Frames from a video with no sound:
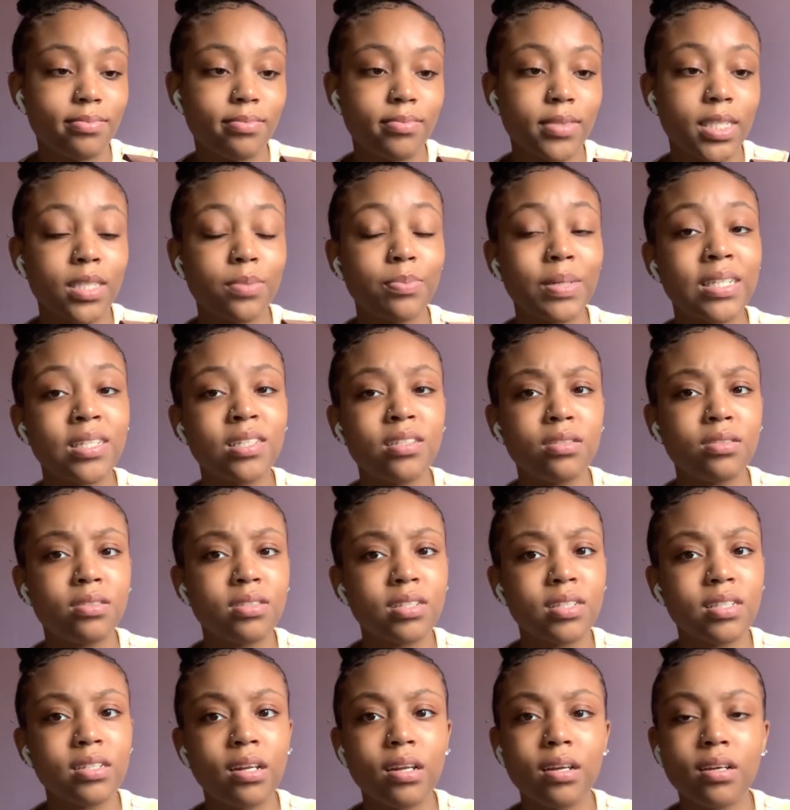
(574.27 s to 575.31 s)
it's best to use
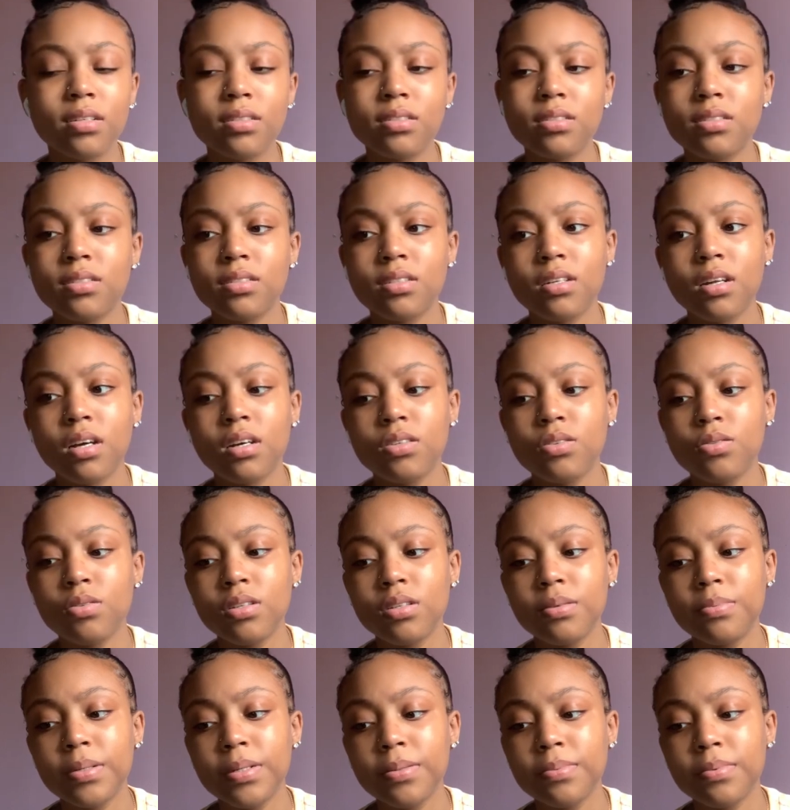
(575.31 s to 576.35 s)
Kleenex and not
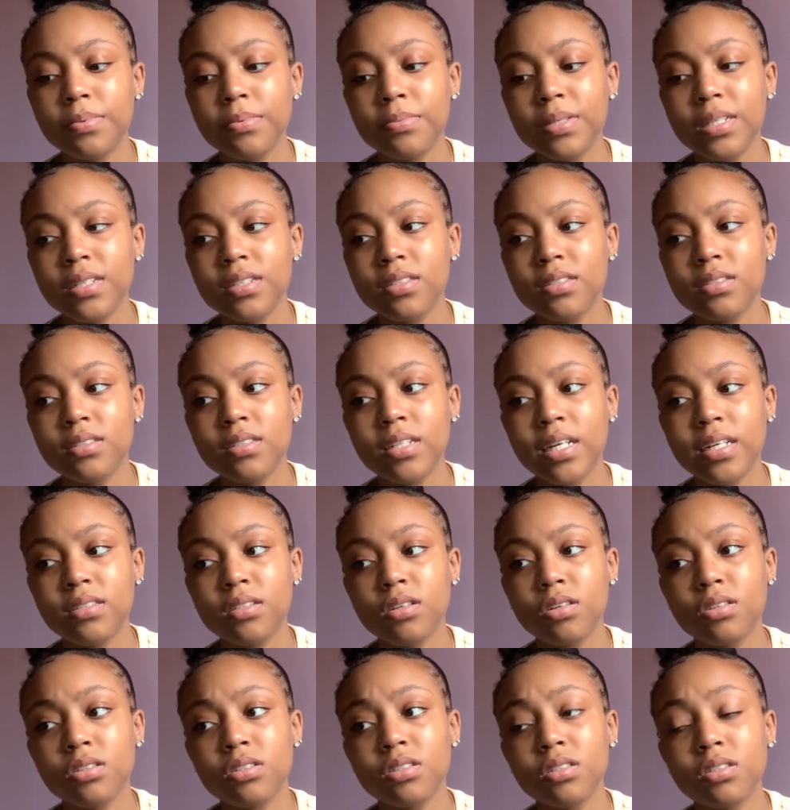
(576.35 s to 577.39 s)
toilet paper because that's
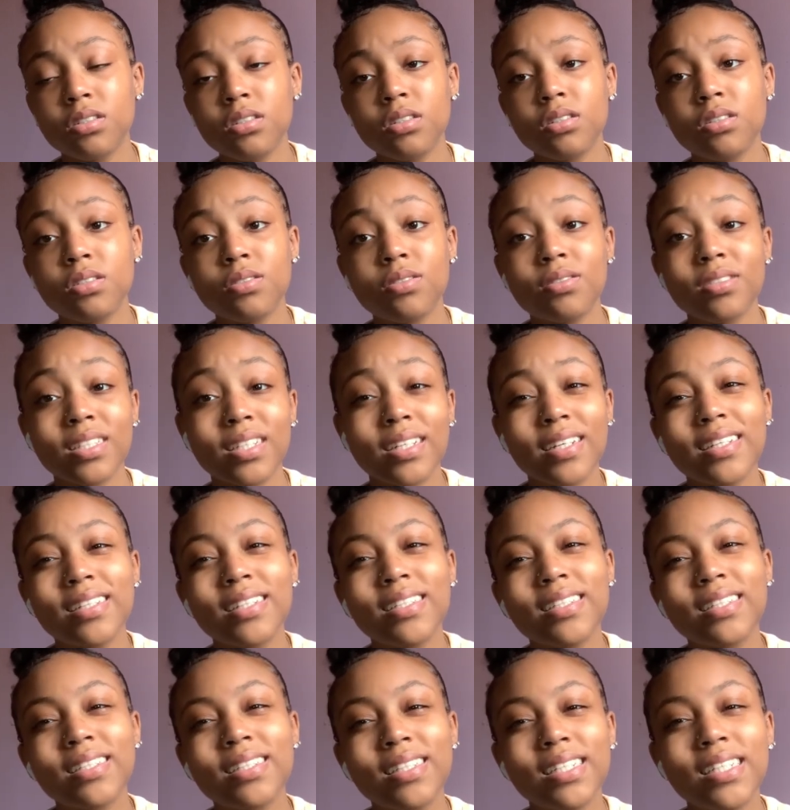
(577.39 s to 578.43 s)
harsh on your nose, but at
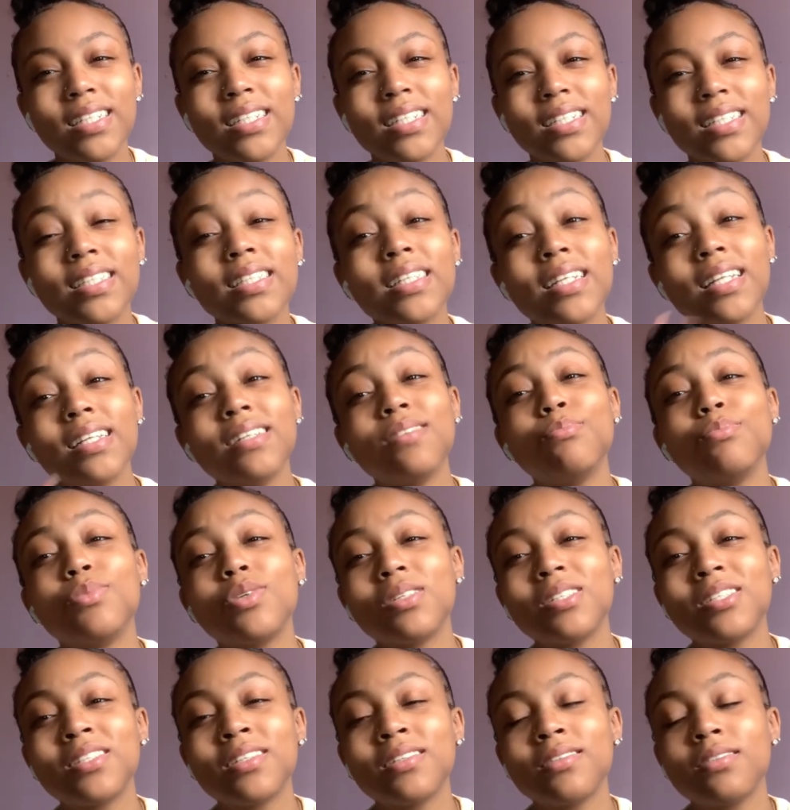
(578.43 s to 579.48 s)
least Kleenex is a little more
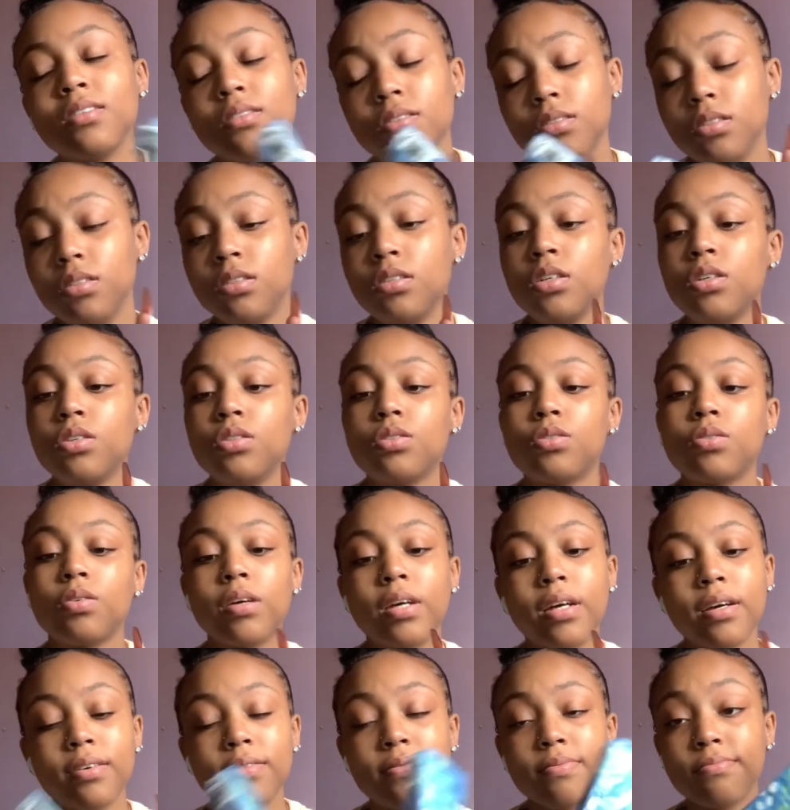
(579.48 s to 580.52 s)
gentle. So
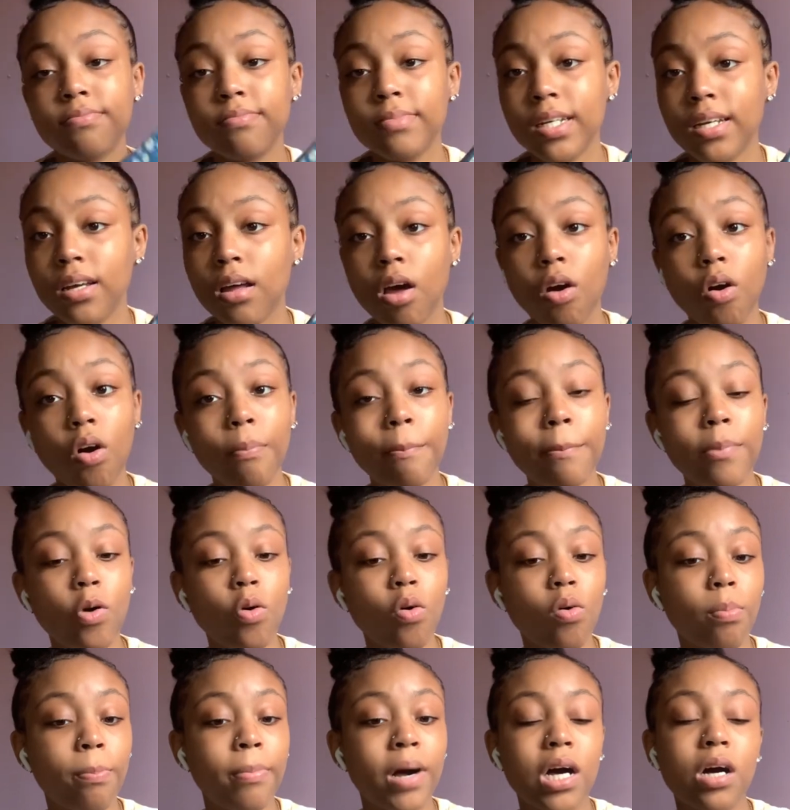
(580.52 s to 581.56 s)
I have like
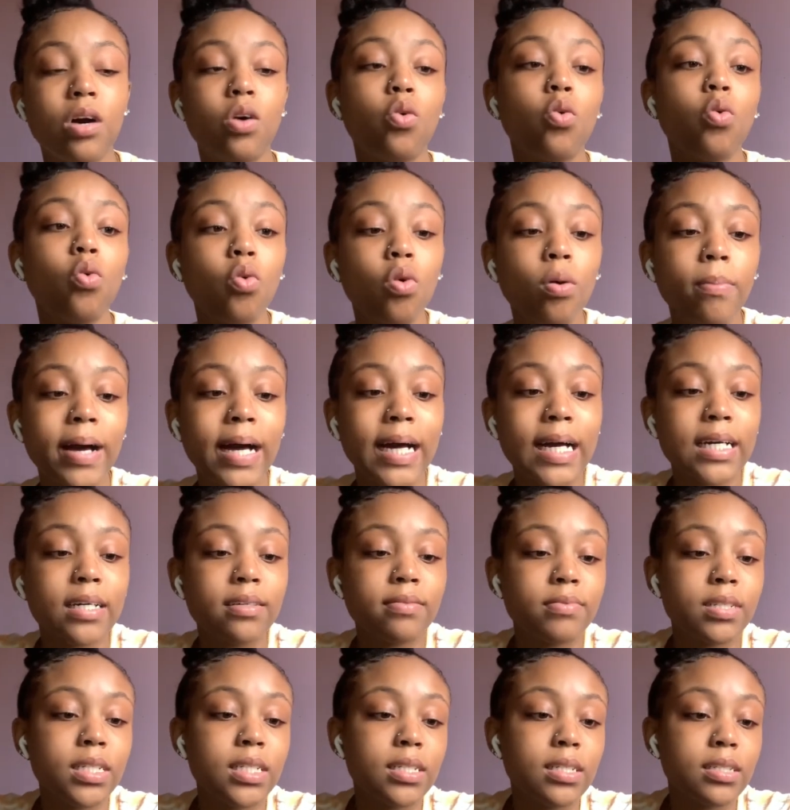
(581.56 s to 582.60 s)
a whole pack
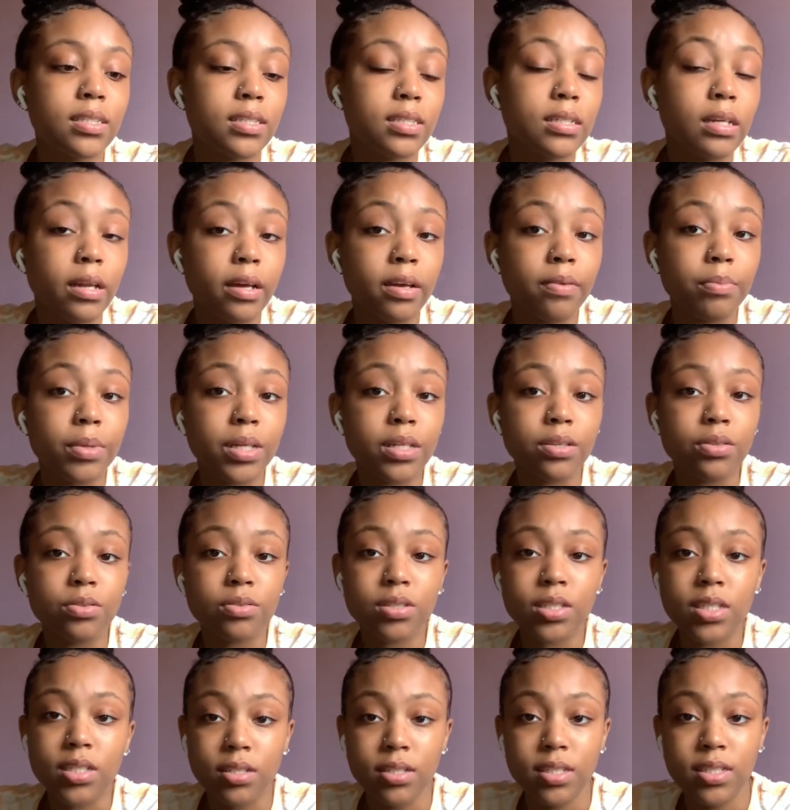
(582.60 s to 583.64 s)
of these, and I've been
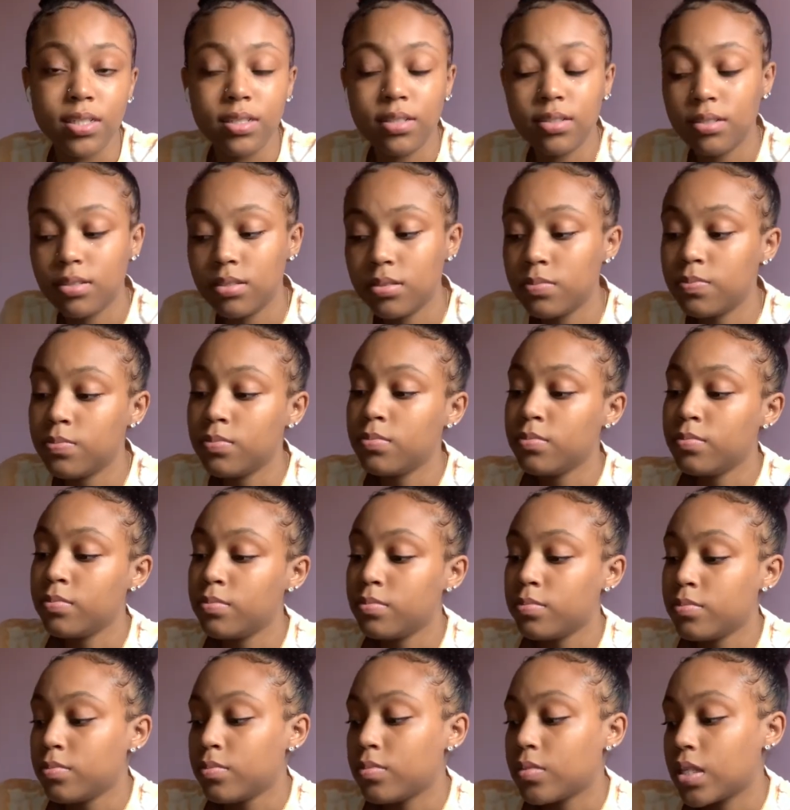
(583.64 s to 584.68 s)
using these
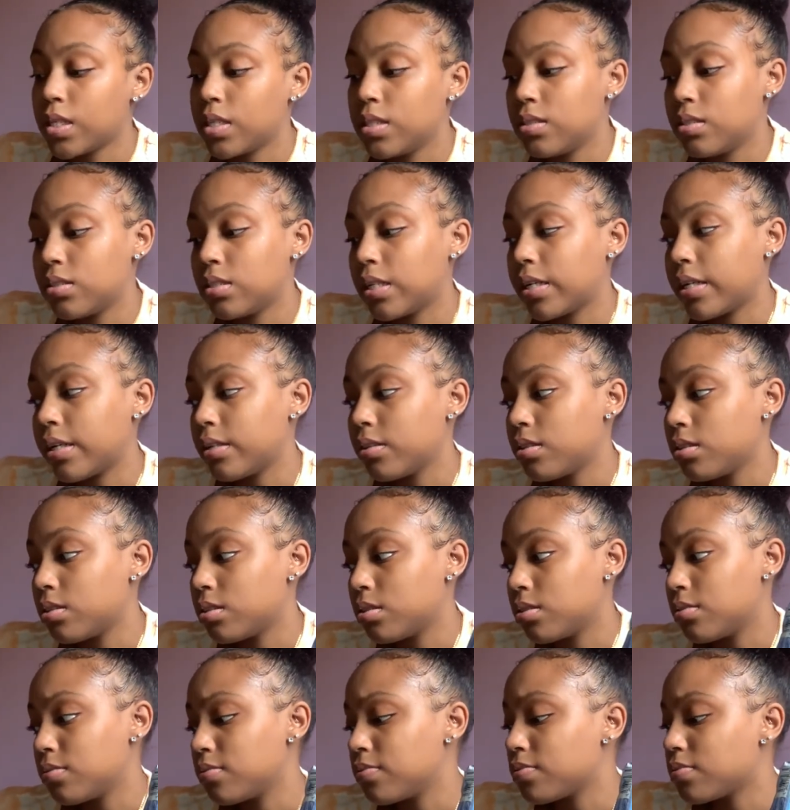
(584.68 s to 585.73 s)
instead
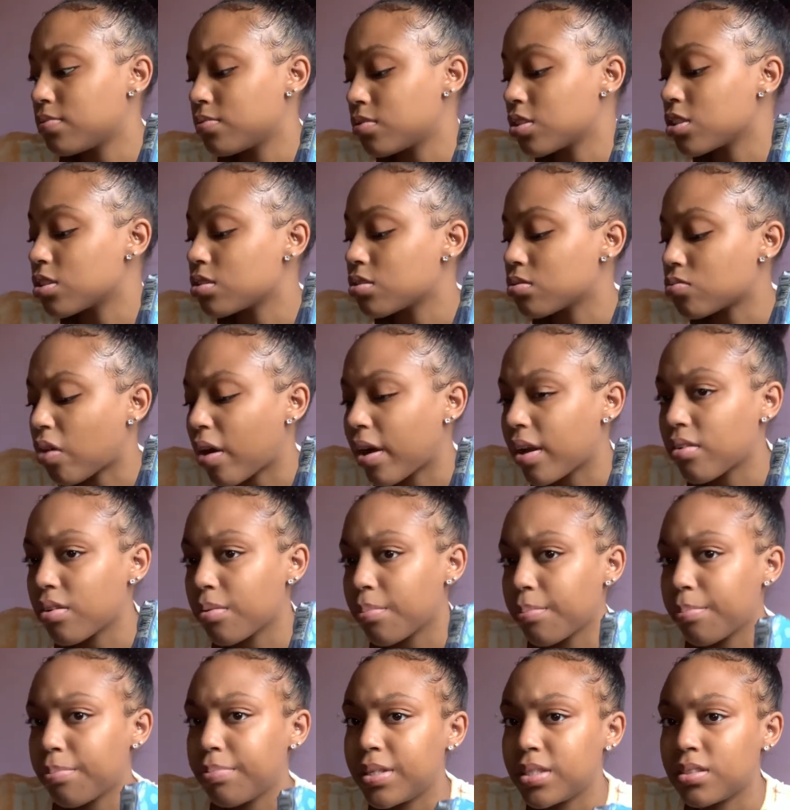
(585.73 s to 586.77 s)
of just
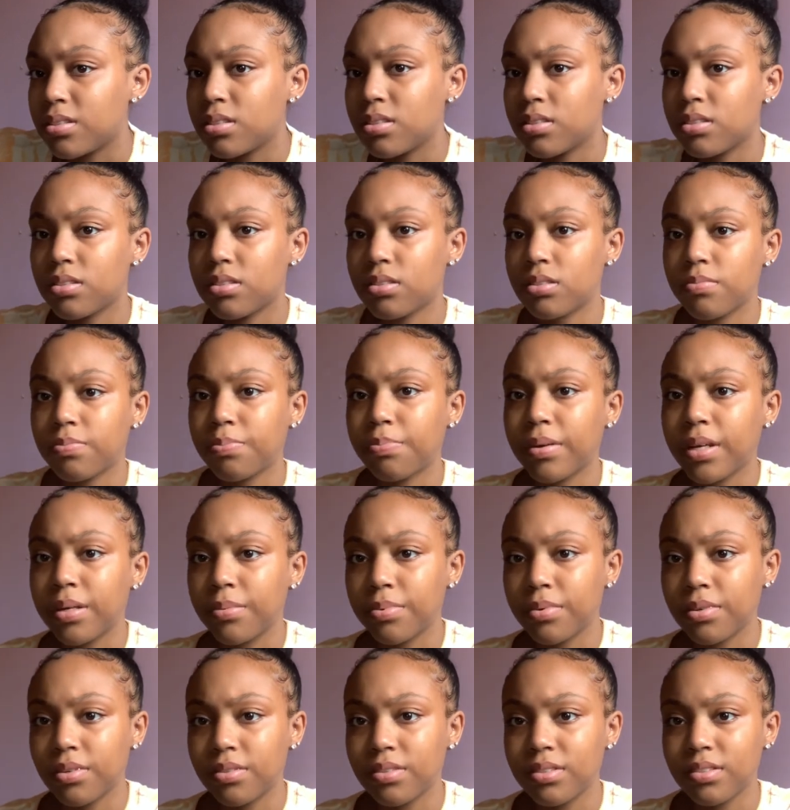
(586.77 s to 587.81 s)
random pieces of
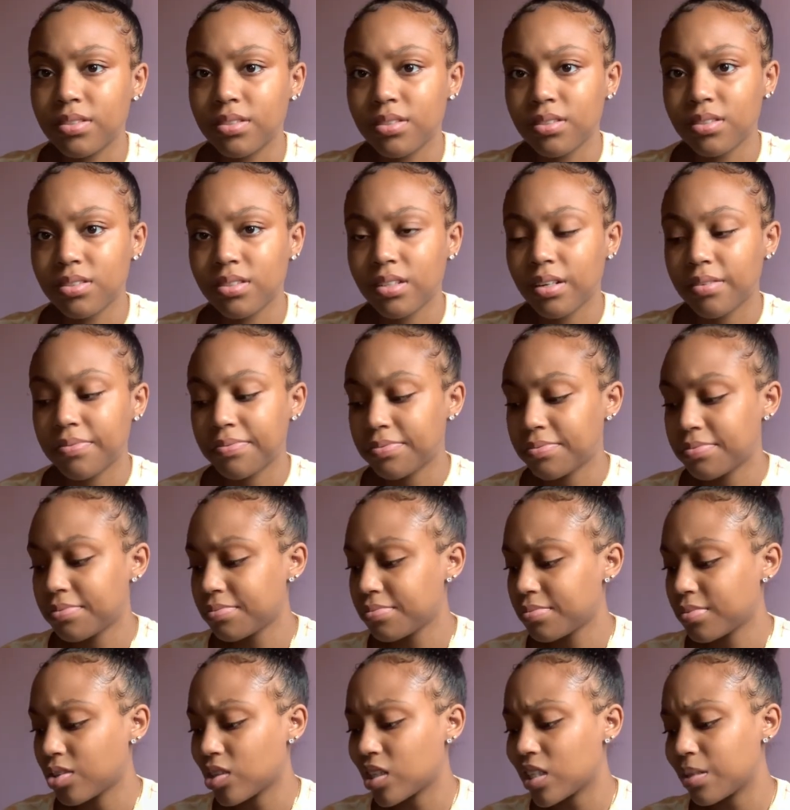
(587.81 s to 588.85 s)
paper and stuff,
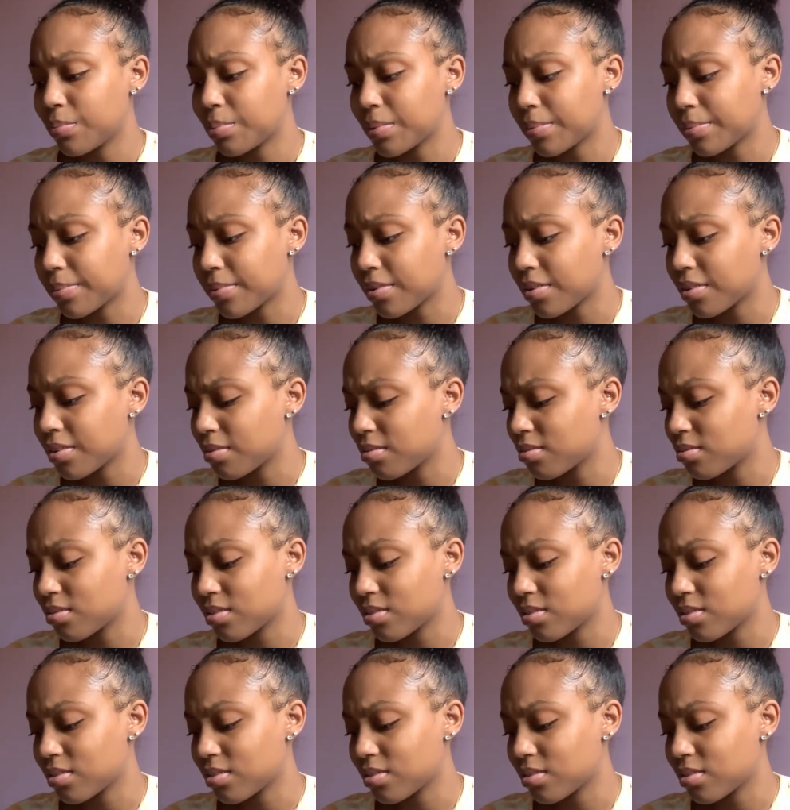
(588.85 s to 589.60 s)
toilet paper.